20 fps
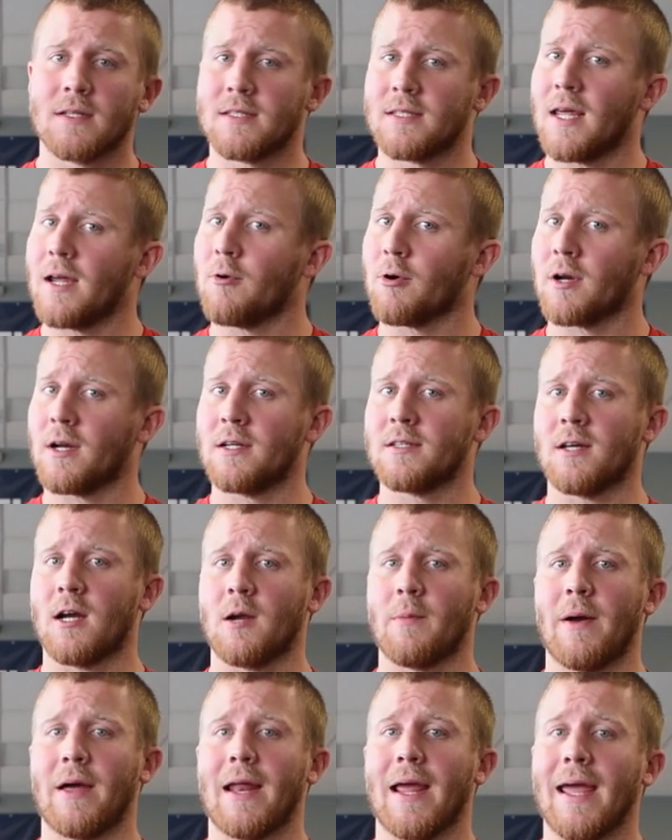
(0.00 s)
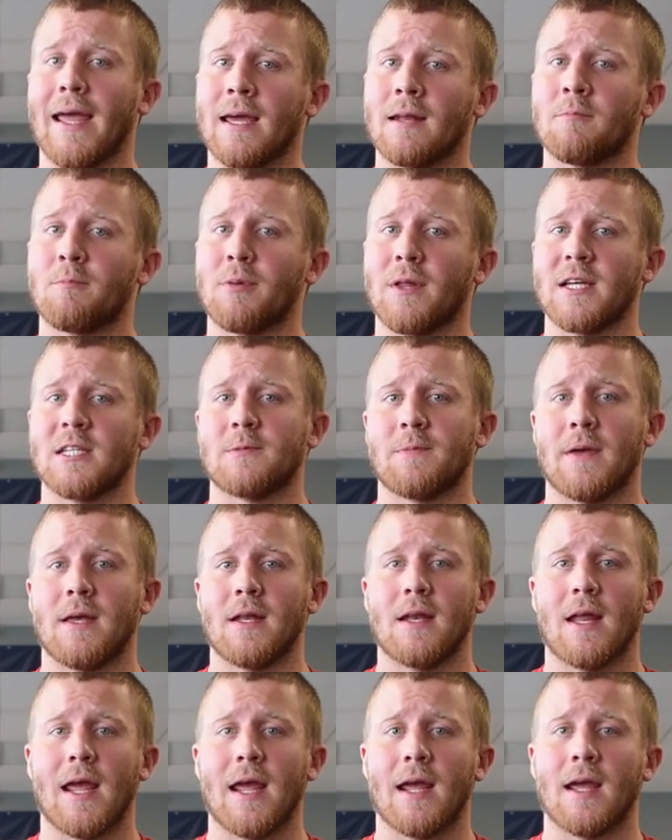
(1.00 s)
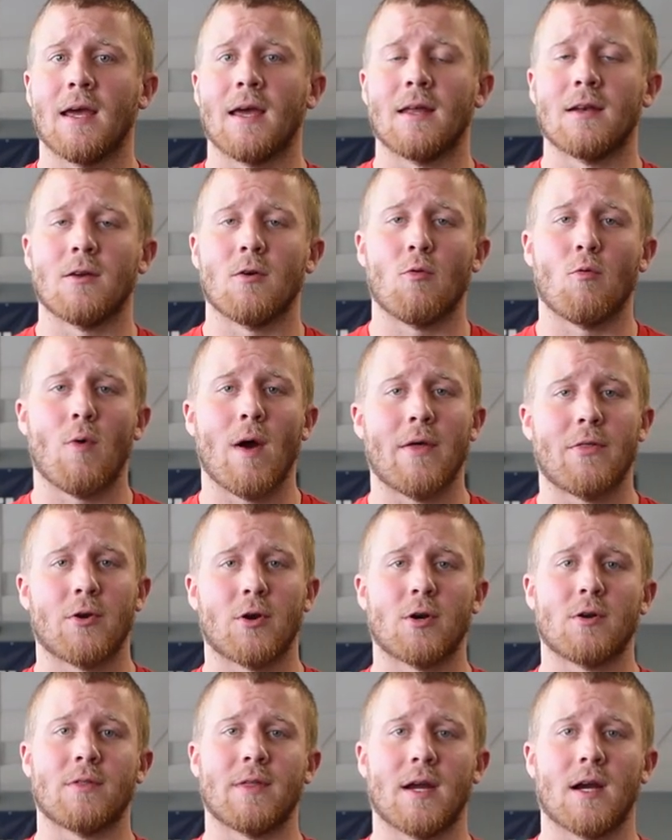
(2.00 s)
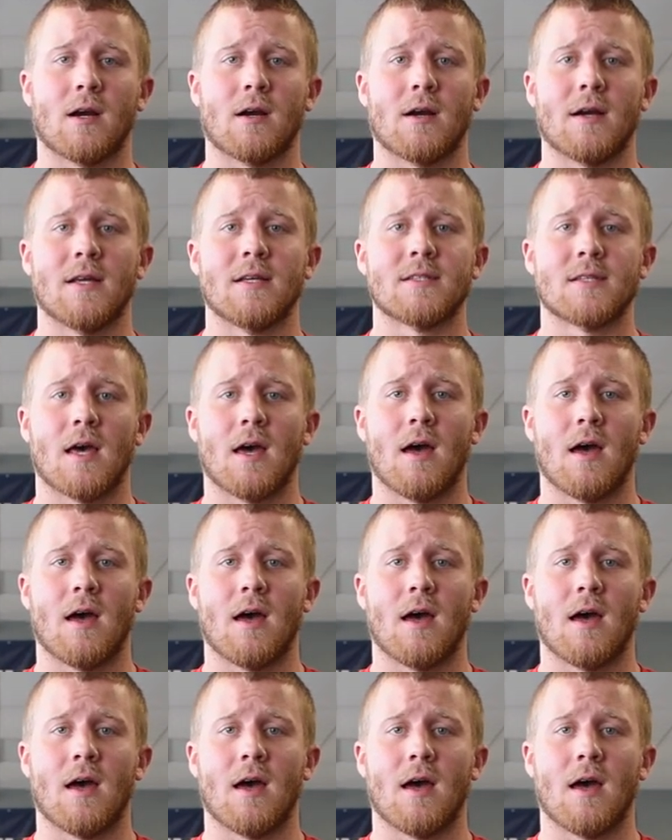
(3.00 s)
Today we're going to talk about hand placement and whether there is a,